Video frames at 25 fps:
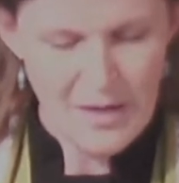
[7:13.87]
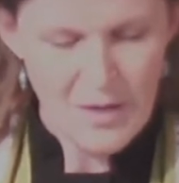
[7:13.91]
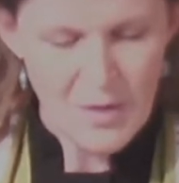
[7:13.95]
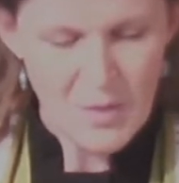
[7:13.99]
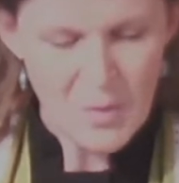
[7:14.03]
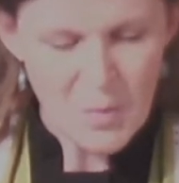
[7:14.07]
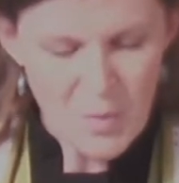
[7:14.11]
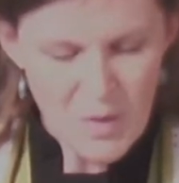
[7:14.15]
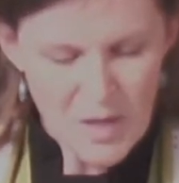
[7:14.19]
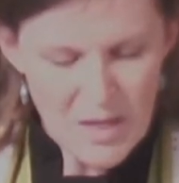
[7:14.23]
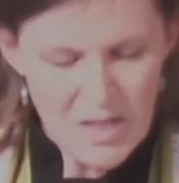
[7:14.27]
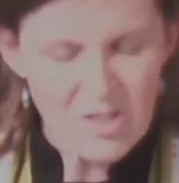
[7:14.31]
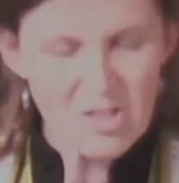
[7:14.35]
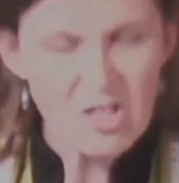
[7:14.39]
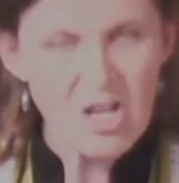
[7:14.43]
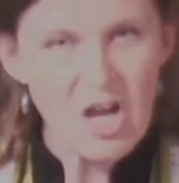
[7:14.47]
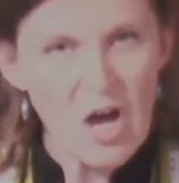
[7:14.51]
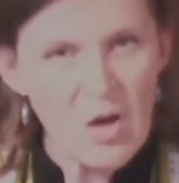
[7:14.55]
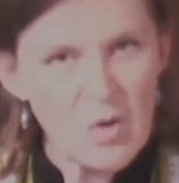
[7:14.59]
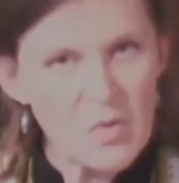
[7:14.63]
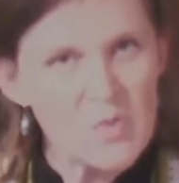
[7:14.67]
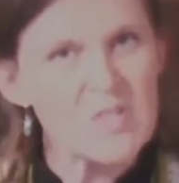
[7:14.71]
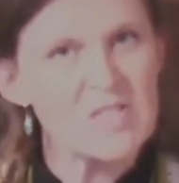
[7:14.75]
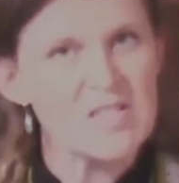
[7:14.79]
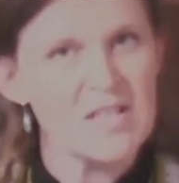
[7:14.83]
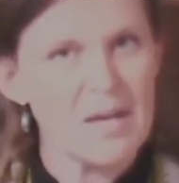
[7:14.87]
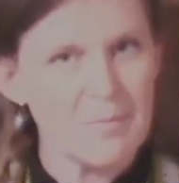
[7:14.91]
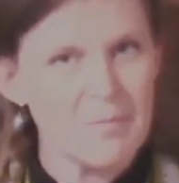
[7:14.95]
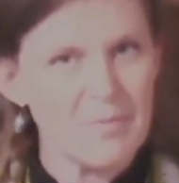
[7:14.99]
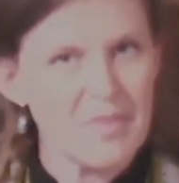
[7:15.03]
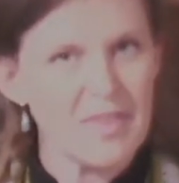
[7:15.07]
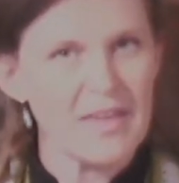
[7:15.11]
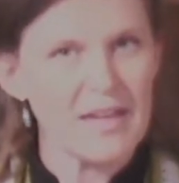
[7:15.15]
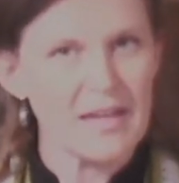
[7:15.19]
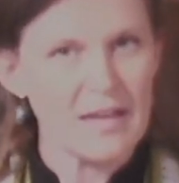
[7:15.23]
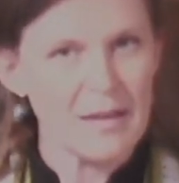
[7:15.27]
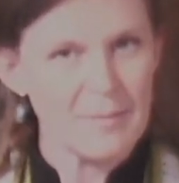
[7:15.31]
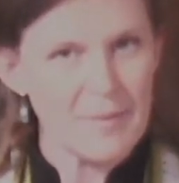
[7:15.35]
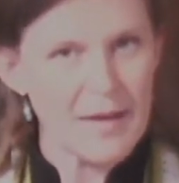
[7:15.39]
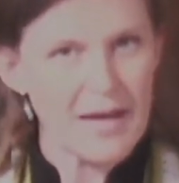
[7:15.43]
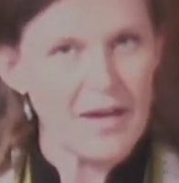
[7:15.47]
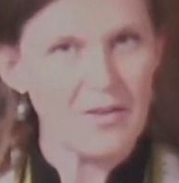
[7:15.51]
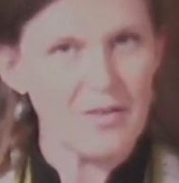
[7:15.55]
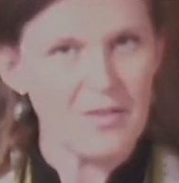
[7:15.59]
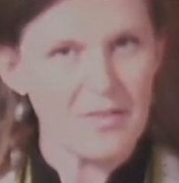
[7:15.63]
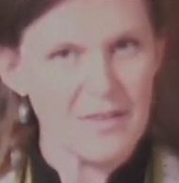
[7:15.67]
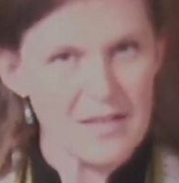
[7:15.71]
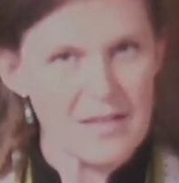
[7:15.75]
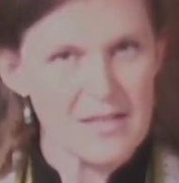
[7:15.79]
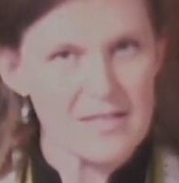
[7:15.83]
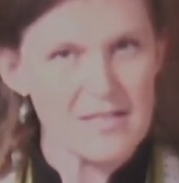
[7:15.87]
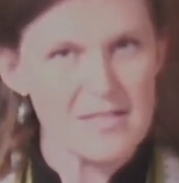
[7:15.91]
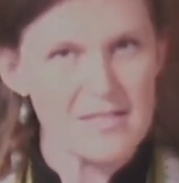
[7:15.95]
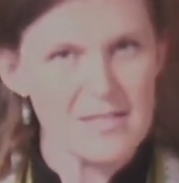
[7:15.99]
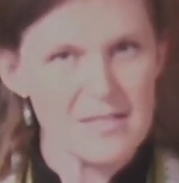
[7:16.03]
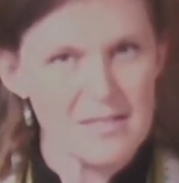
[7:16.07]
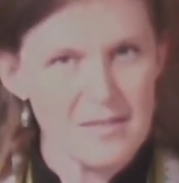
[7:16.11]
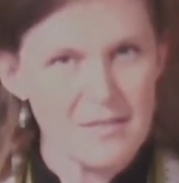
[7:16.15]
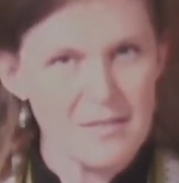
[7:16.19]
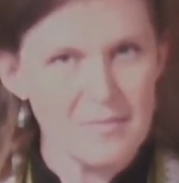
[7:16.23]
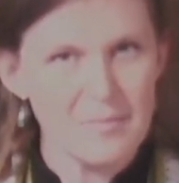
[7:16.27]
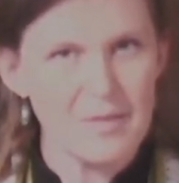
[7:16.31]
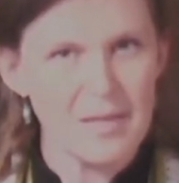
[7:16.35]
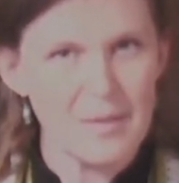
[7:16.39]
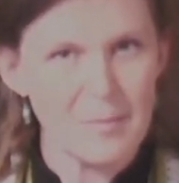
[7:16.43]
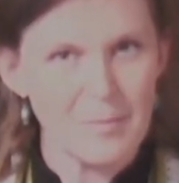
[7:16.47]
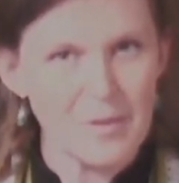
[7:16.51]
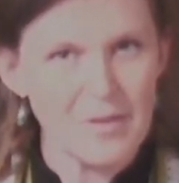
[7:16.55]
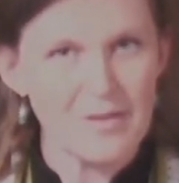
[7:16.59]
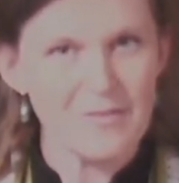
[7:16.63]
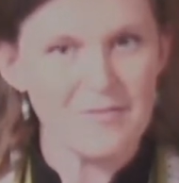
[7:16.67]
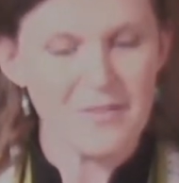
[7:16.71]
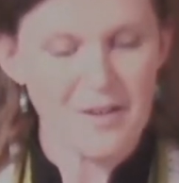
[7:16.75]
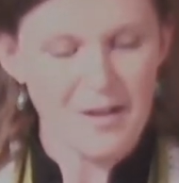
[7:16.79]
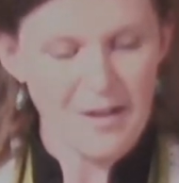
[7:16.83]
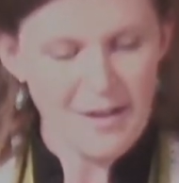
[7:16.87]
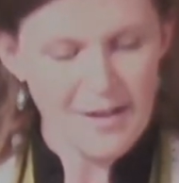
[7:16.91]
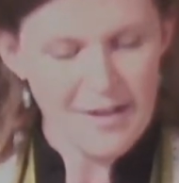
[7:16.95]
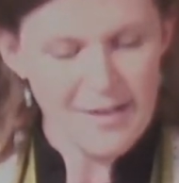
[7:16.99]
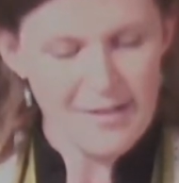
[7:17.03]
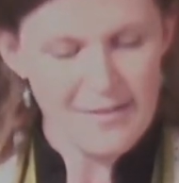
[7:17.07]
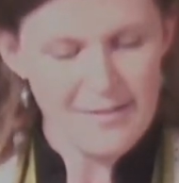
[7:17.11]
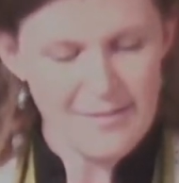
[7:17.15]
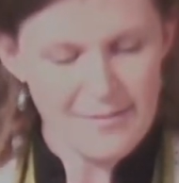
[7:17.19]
We know something about this, people of God.